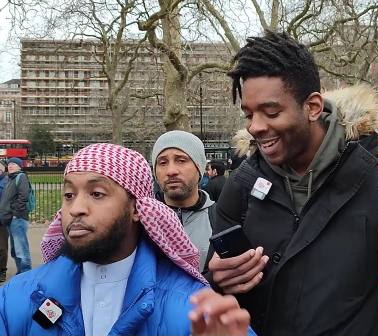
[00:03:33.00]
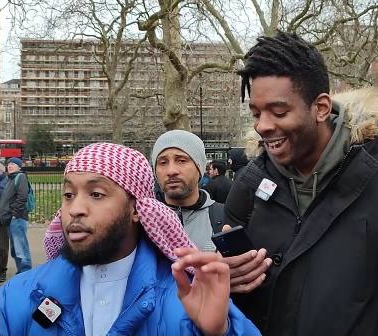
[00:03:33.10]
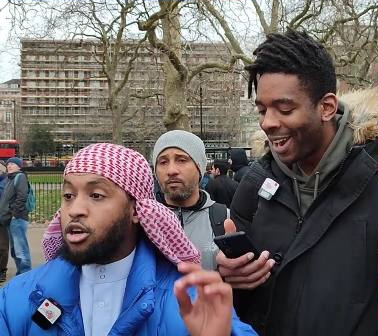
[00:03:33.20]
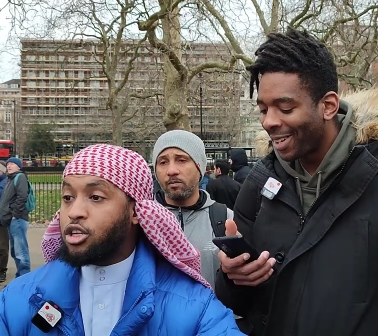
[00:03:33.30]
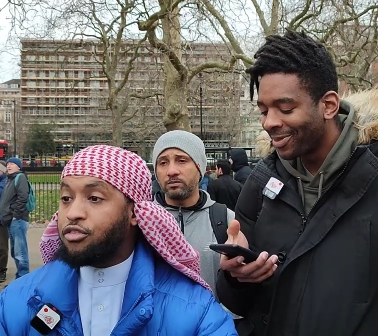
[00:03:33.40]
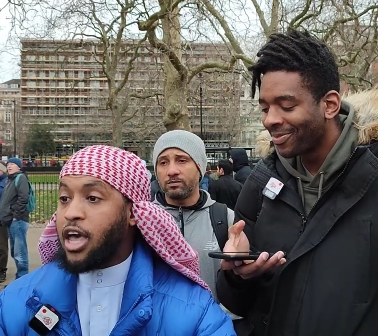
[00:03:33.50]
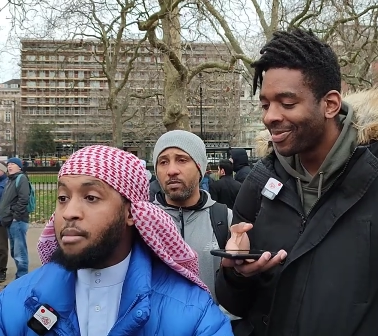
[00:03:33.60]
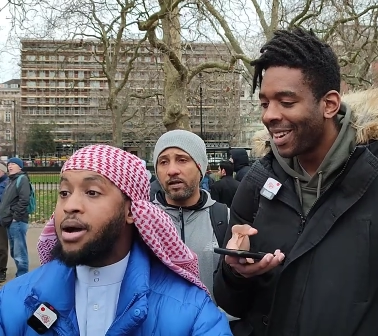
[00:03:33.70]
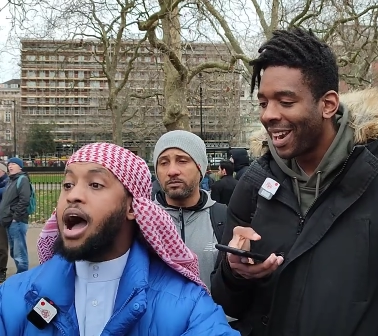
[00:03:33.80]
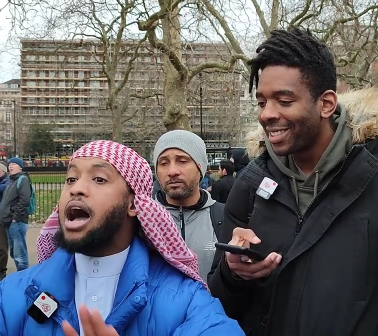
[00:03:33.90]
Speaker 1: hand. But Allah's right hand,
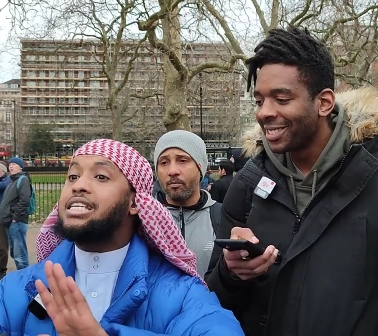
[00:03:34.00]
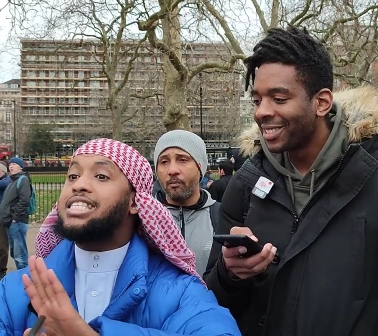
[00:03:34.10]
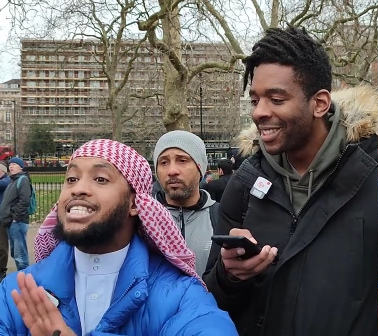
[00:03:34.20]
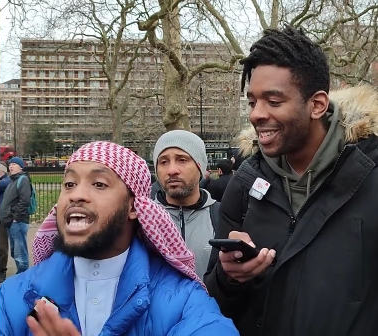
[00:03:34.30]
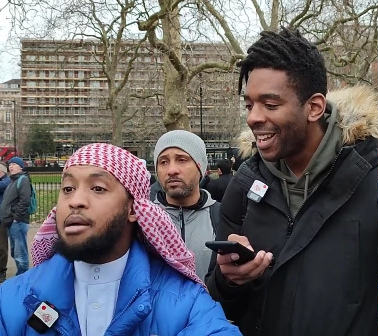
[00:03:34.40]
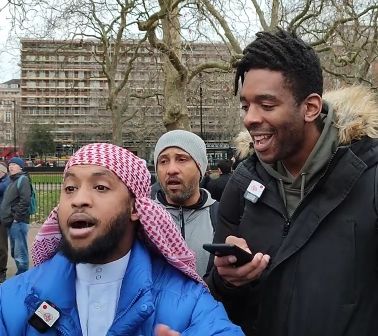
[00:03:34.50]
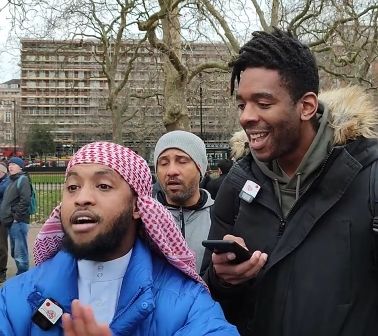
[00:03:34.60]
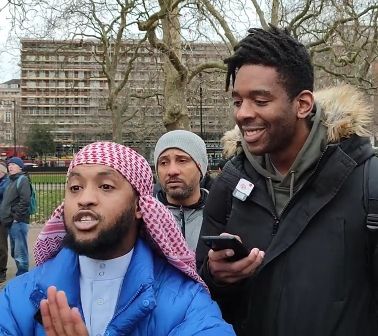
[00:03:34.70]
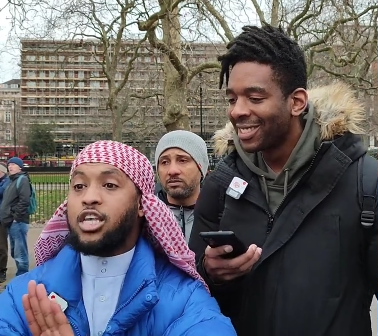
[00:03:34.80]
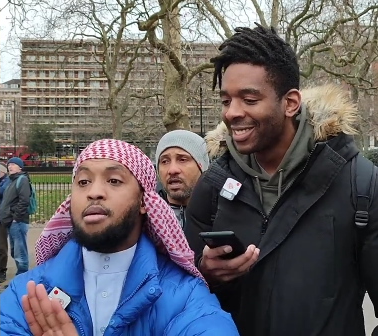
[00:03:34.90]
both of them
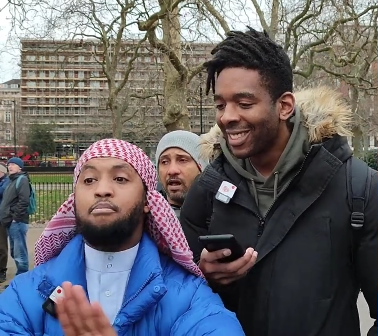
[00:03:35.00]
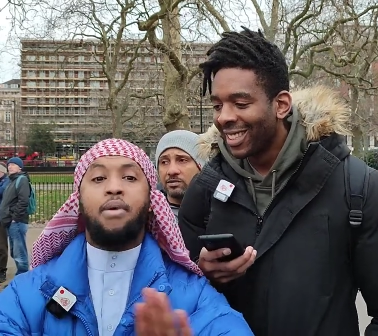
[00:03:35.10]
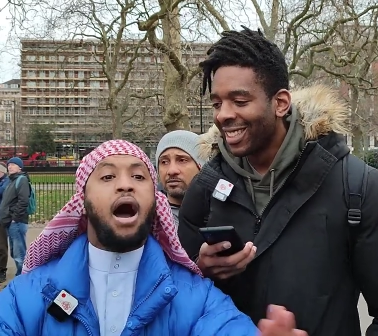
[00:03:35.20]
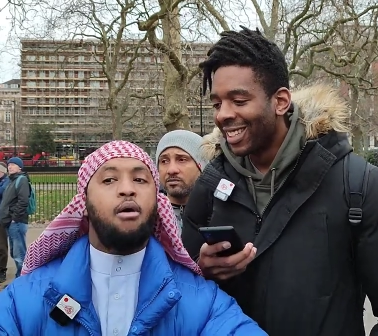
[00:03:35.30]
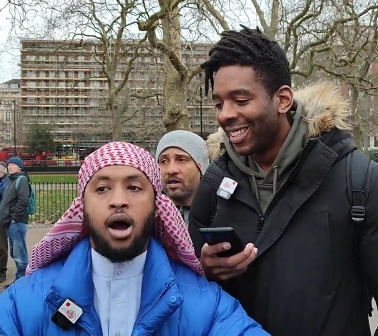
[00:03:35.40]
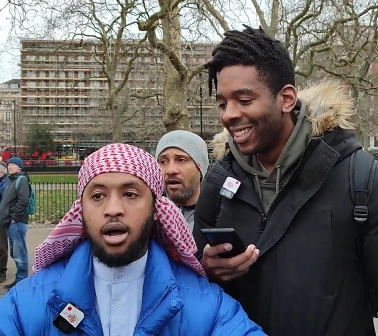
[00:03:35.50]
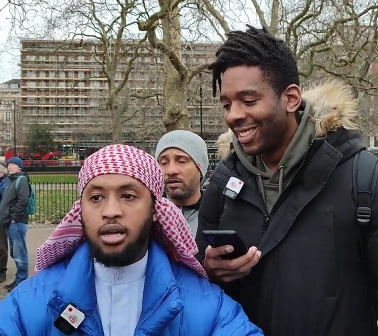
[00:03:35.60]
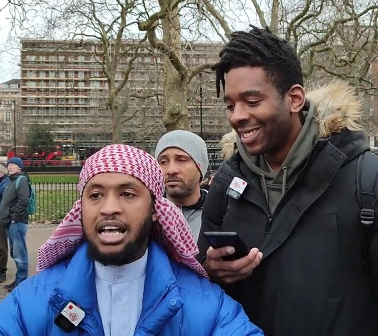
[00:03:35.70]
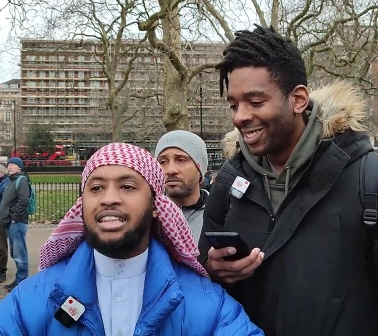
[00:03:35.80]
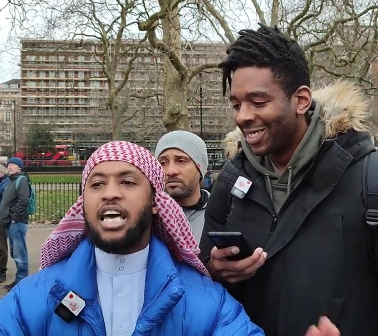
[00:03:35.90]
have
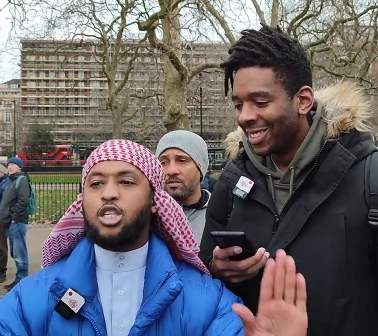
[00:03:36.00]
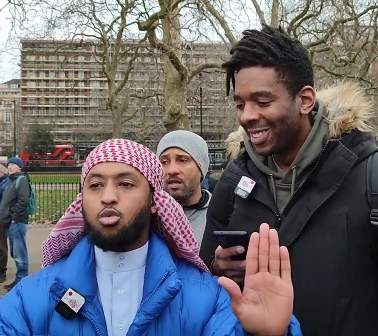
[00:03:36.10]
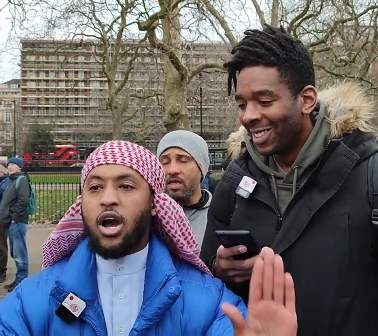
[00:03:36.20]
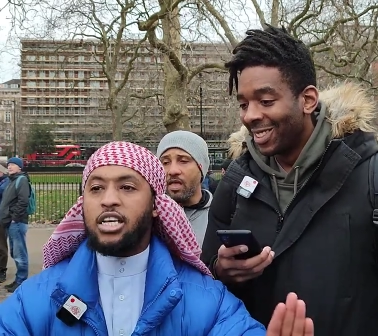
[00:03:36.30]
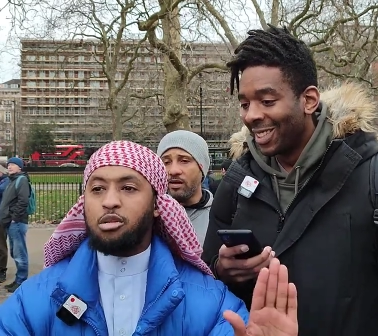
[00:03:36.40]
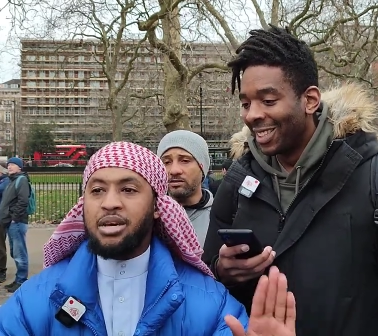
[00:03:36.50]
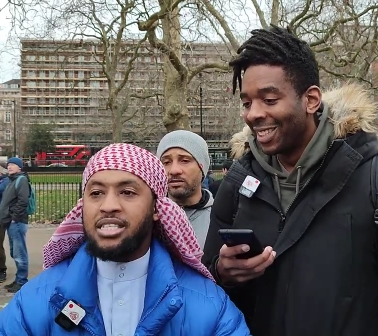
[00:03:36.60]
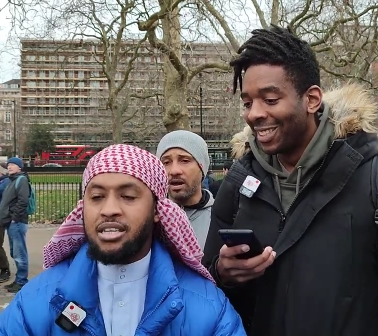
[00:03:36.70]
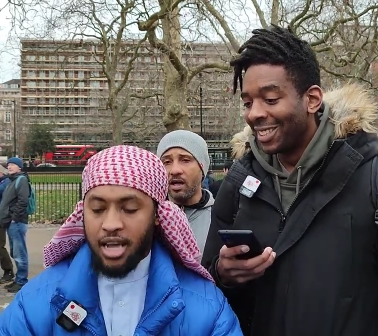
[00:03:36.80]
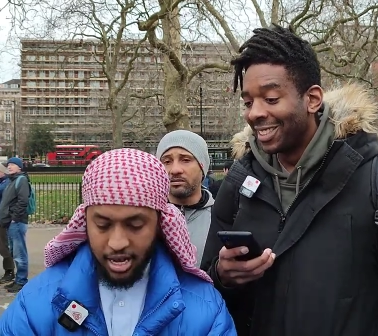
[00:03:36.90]
same power.
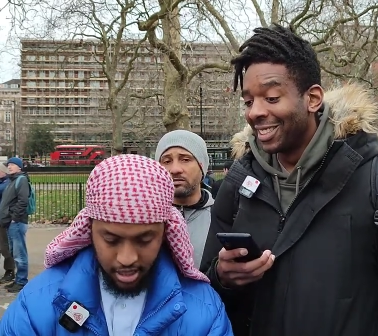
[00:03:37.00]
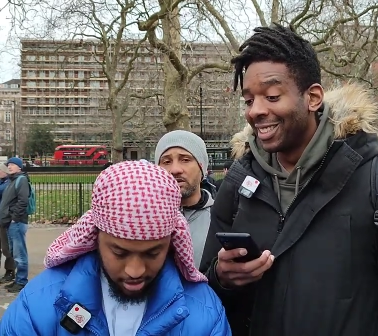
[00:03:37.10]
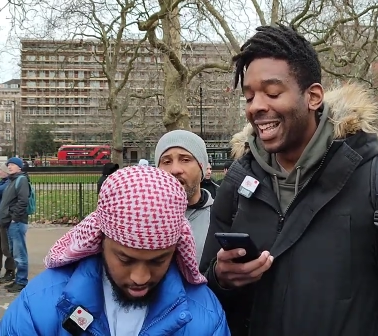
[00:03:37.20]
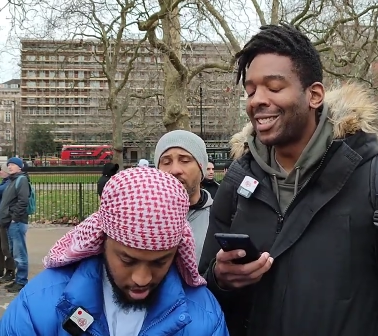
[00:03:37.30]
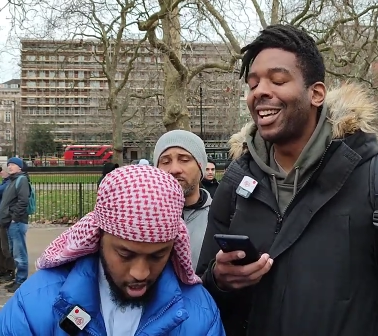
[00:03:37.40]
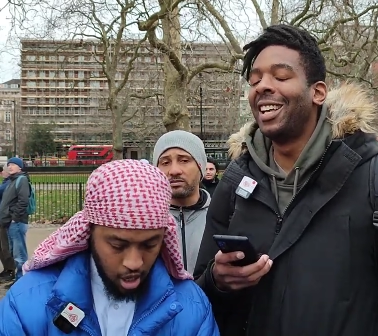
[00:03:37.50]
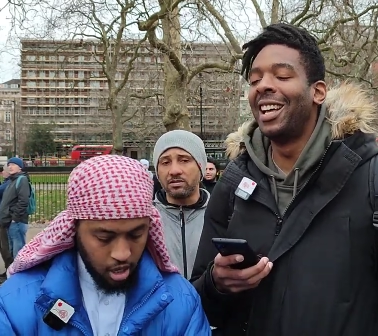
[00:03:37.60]
That's what it means in the